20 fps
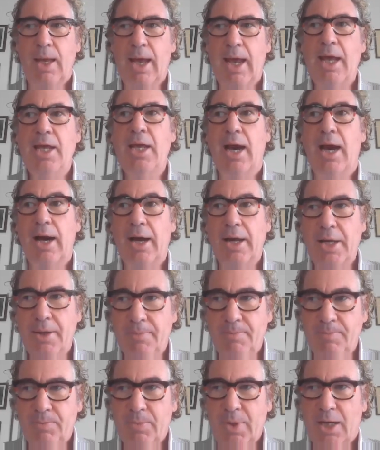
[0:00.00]
AI,
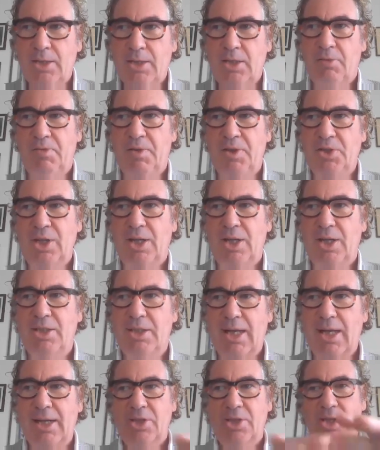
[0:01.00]
artificial
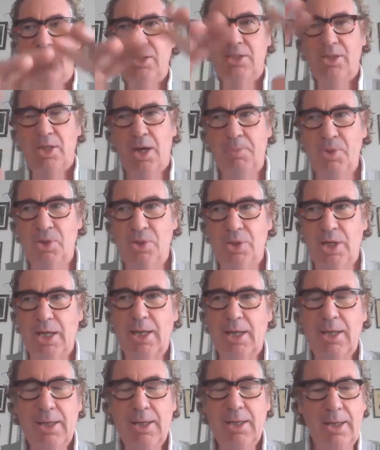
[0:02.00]
intelligence,
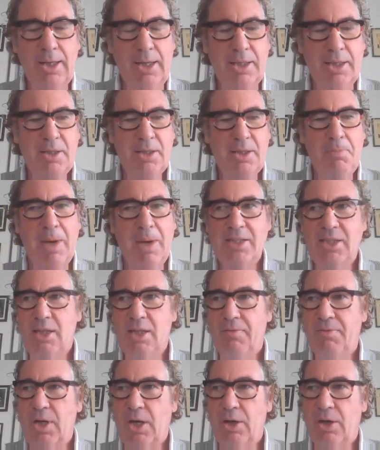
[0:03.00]
obviously, it's a
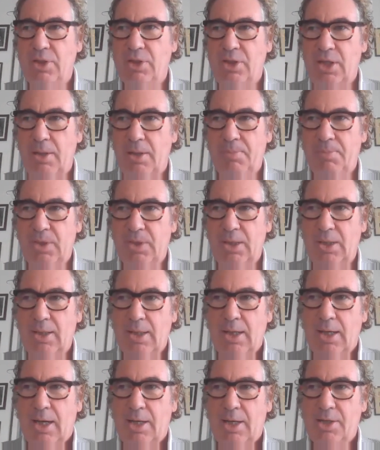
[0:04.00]
massive concept.
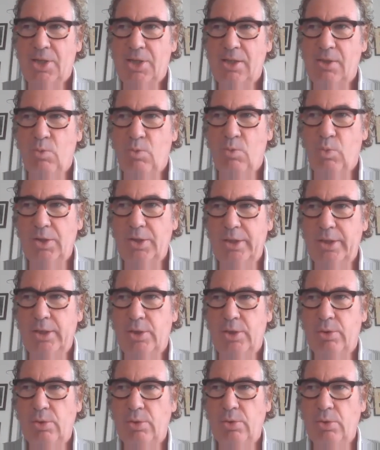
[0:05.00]
I just
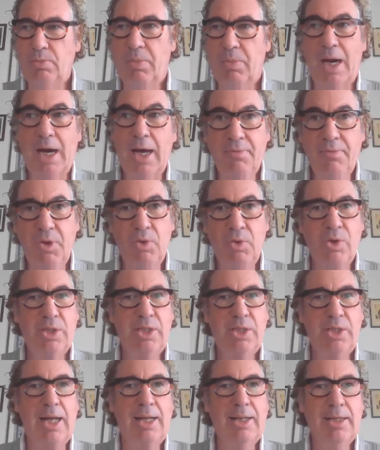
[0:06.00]
wanted to, my view
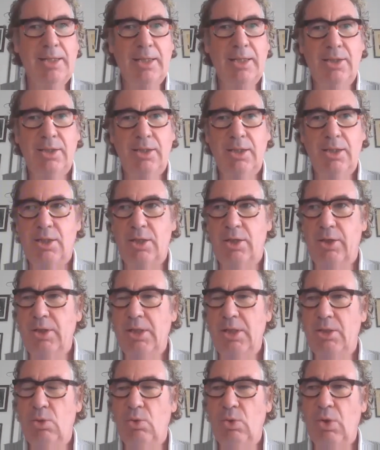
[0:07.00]
is that this is
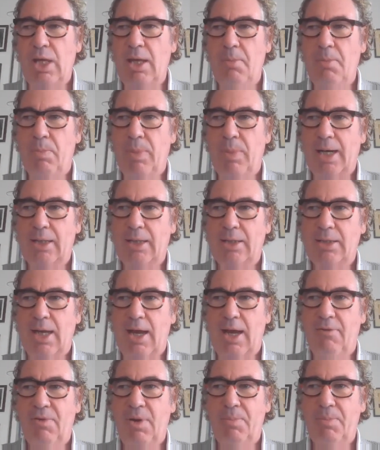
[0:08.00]
going to impact
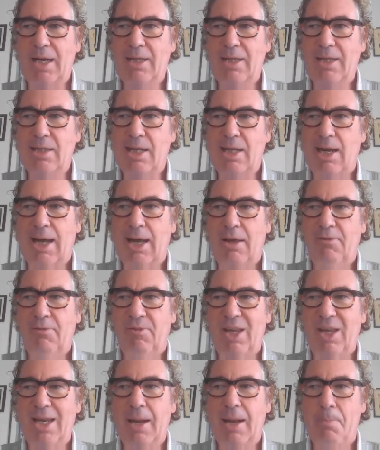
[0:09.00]
everybody's
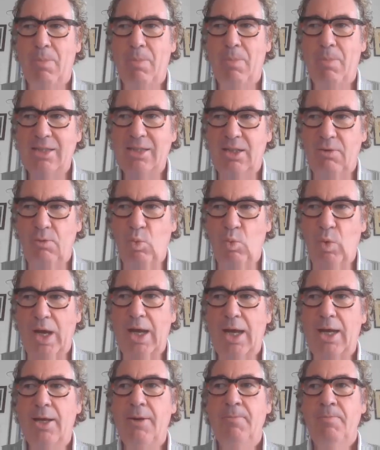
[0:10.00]
life in a massive
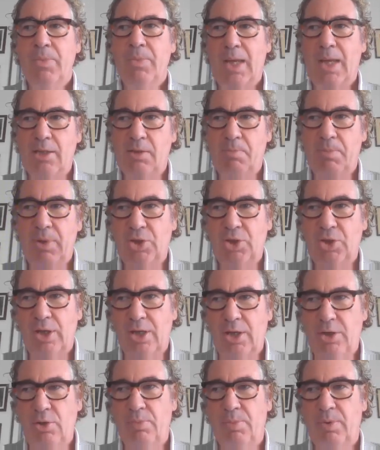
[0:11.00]
way,
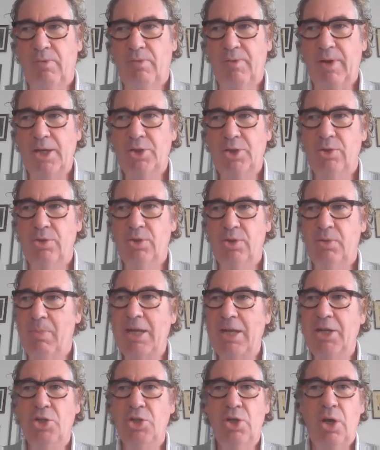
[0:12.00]
especially new professions.
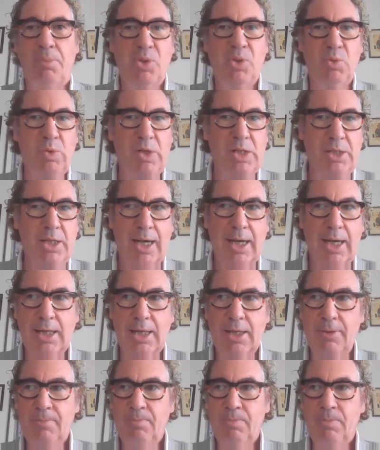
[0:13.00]
Many jobs will
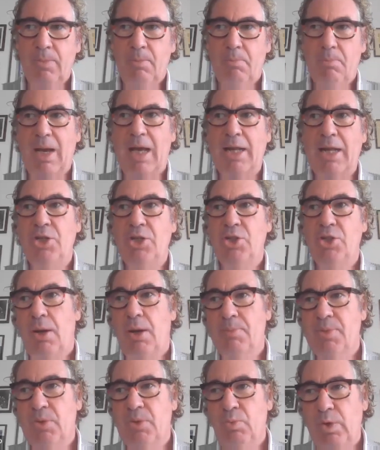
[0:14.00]
die, many
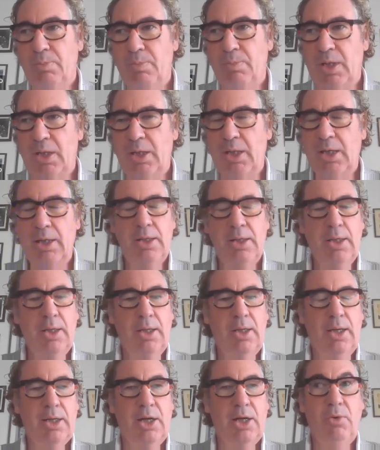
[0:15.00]
jobs will be
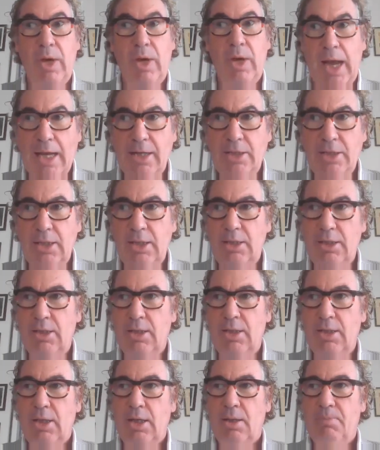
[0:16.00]
created.
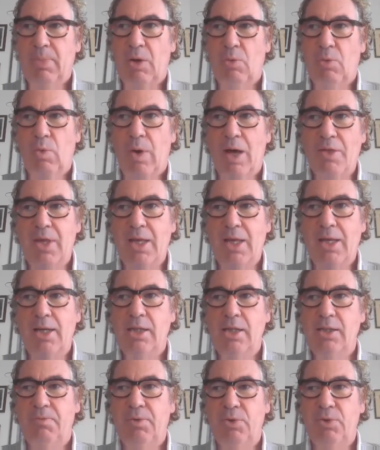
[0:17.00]
But one thing
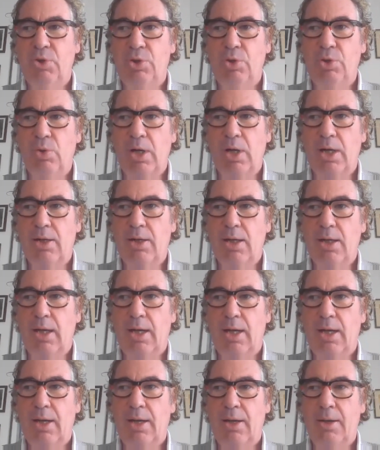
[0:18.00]
is for
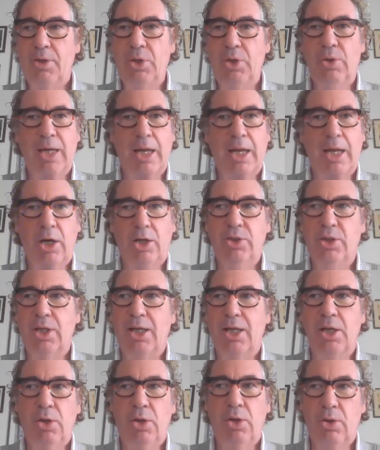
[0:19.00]
sure, you cannot
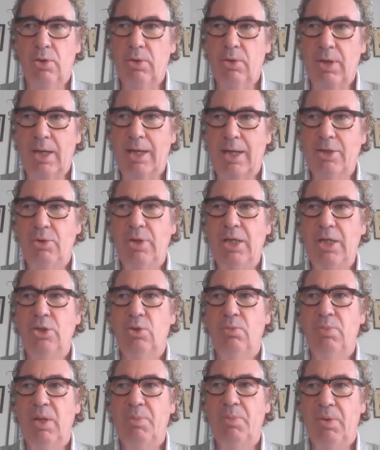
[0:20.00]
ignore, and you need
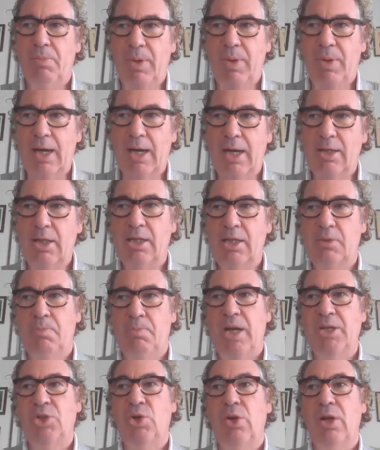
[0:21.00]
to be prepared,
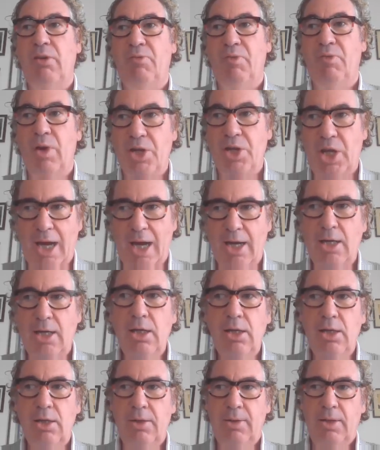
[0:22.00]
especially if you're
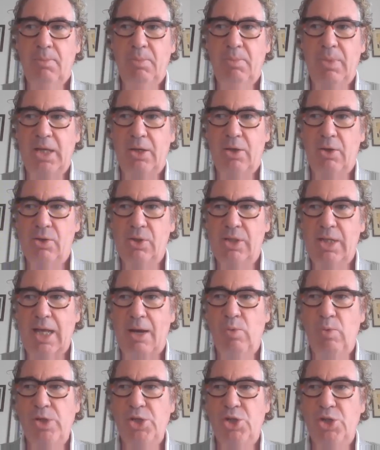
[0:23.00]
young, because
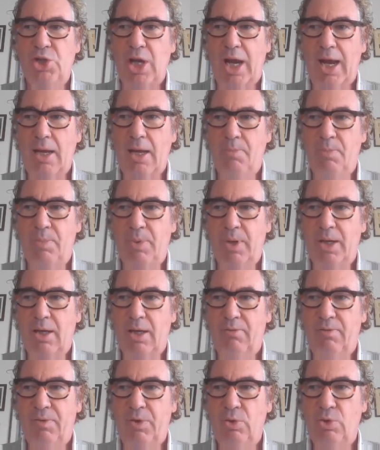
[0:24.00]
that will shape
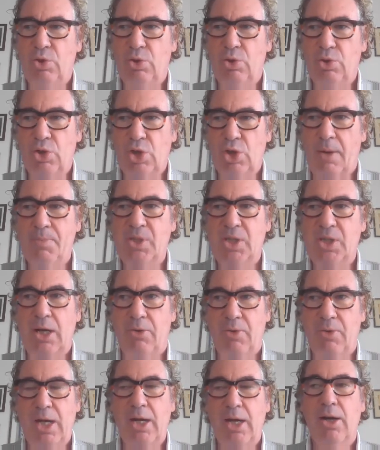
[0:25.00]
future jobs,
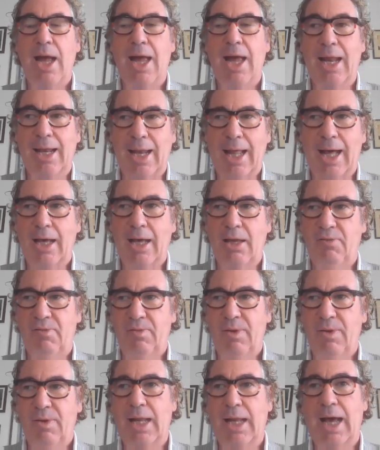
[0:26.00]
career, and
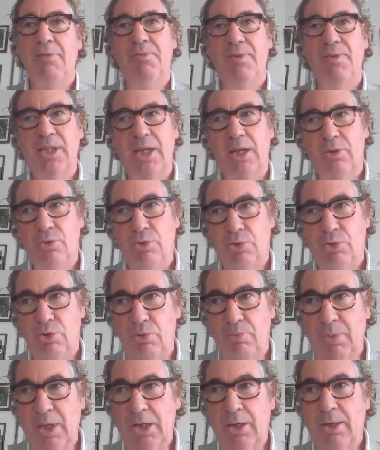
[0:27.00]
life. Life as a
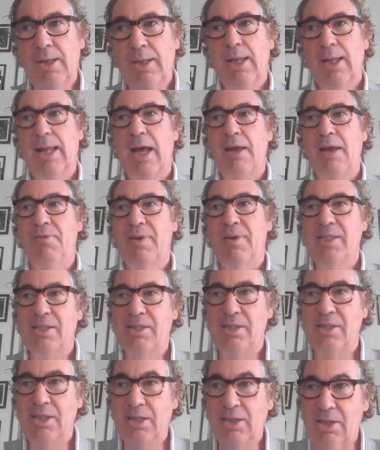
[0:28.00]
consumer, life as a
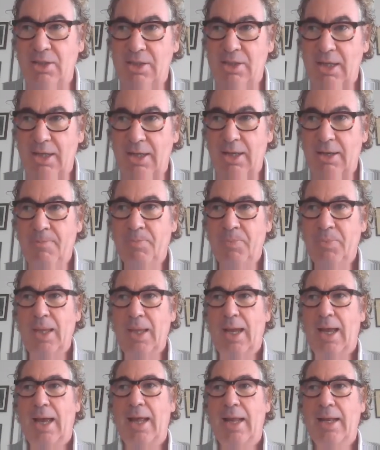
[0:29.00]
citizen,
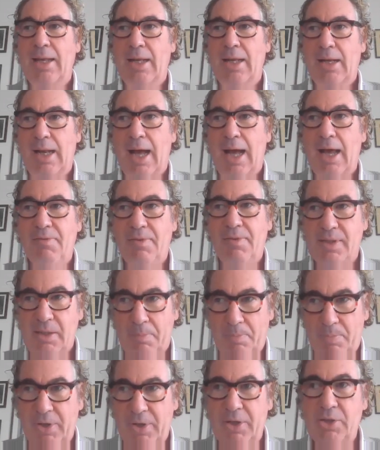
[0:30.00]
and life as a
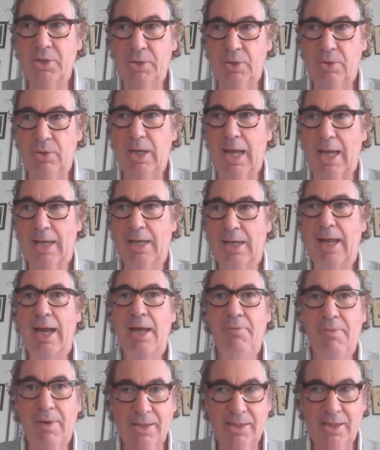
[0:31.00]
person, and
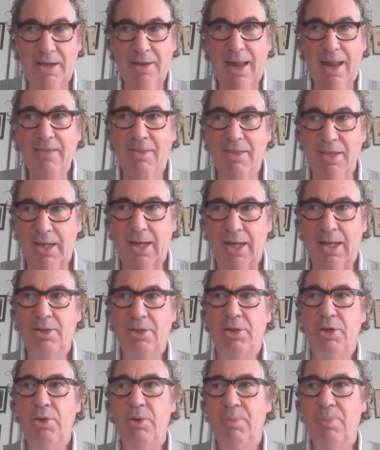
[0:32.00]
life as an
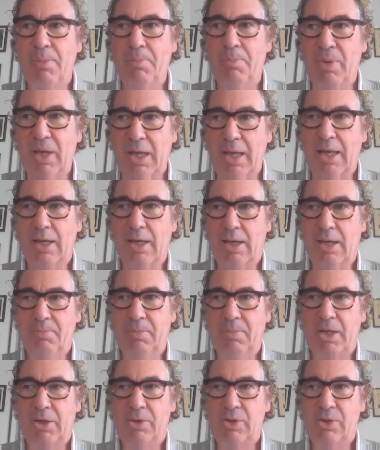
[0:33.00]
ethical human being,
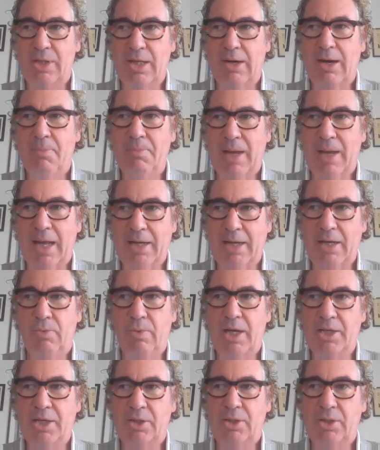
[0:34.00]
because there are many
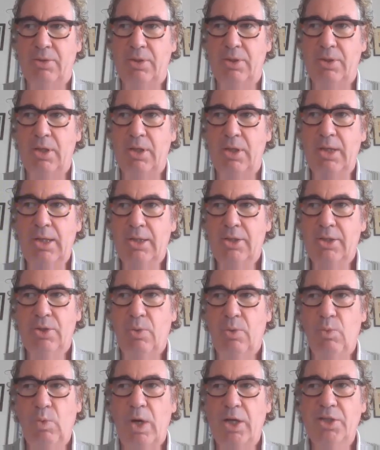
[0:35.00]
questions. So
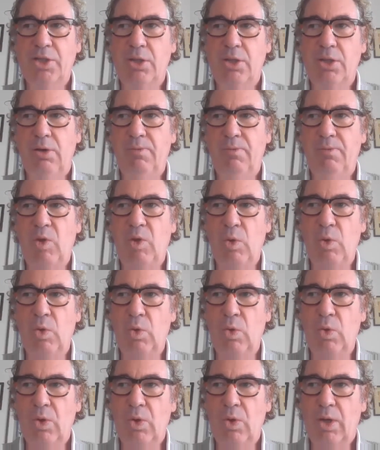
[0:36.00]
what's your
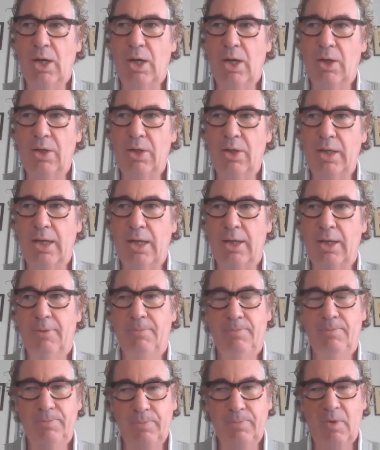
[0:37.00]
view
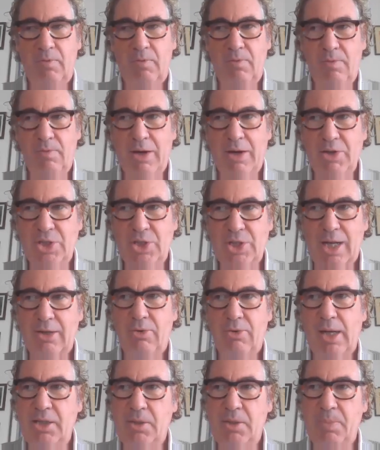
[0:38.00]
on, very
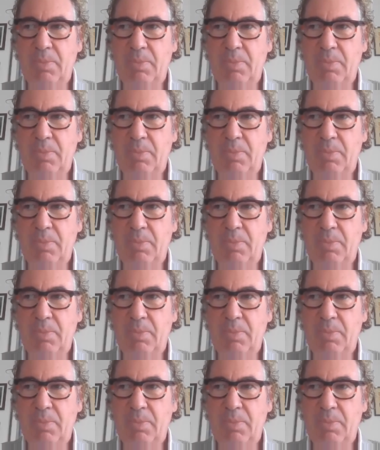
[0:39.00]
generally